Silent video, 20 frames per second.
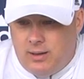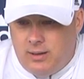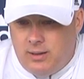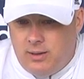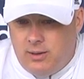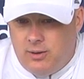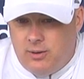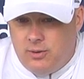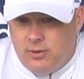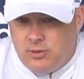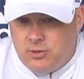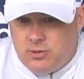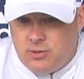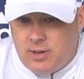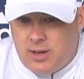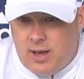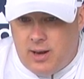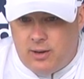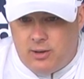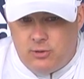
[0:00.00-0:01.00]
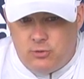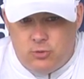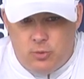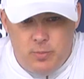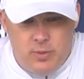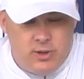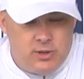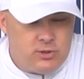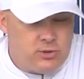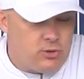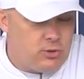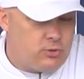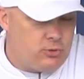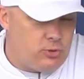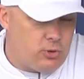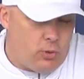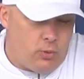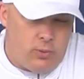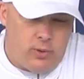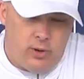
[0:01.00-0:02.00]
you know, has had a tremendous
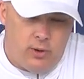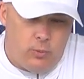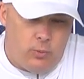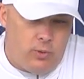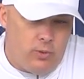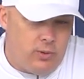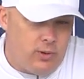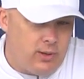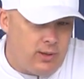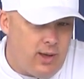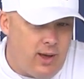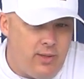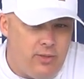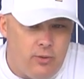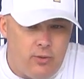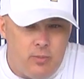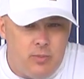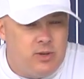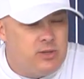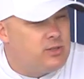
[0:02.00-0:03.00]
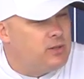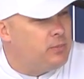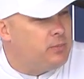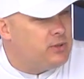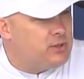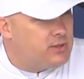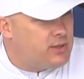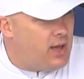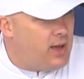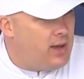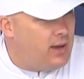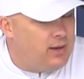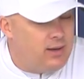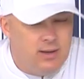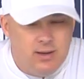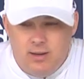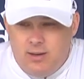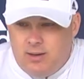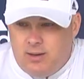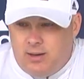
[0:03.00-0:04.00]
career. We were together at Mississippi State,
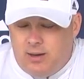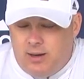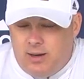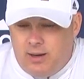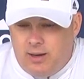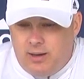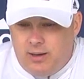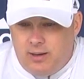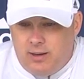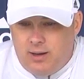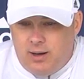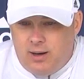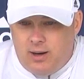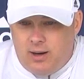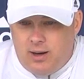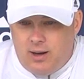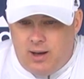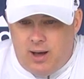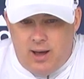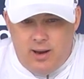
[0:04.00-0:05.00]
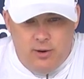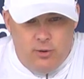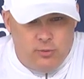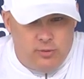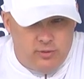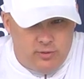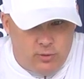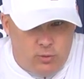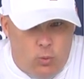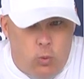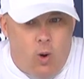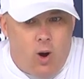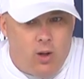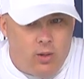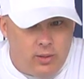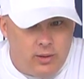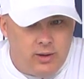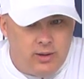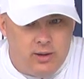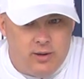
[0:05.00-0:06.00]
and I know the
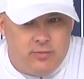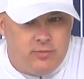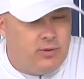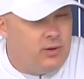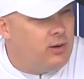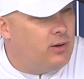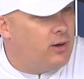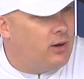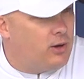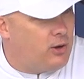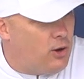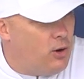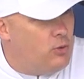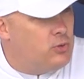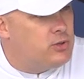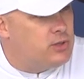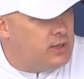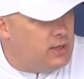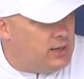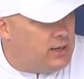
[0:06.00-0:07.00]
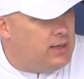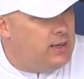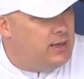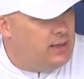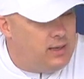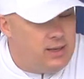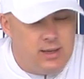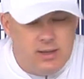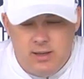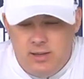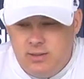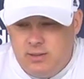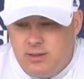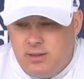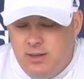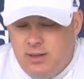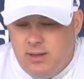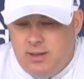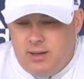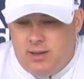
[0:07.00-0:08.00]
quality of a coach that he
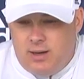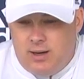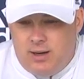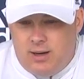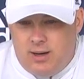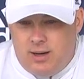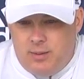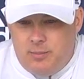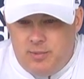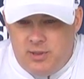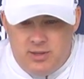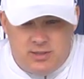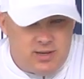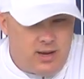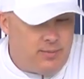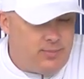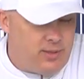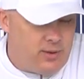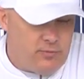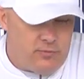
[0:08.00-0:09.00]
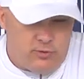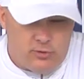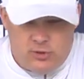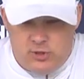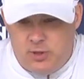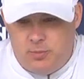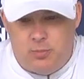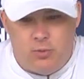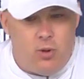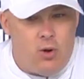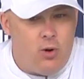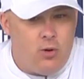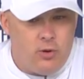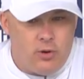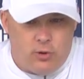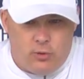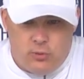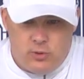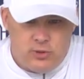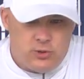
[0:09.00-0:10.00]
is. And the same thing for Chip
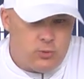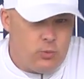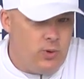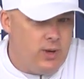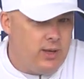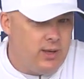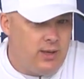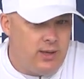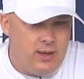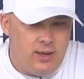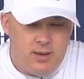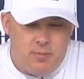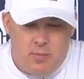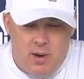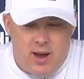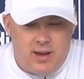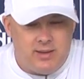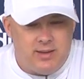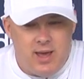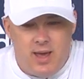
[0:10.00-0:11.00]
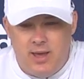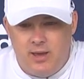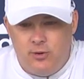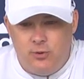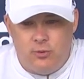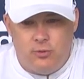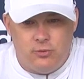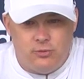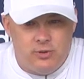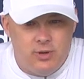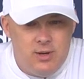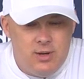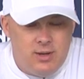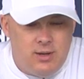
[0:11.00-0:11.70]
Long and Chris Winkie and Mike Daniels,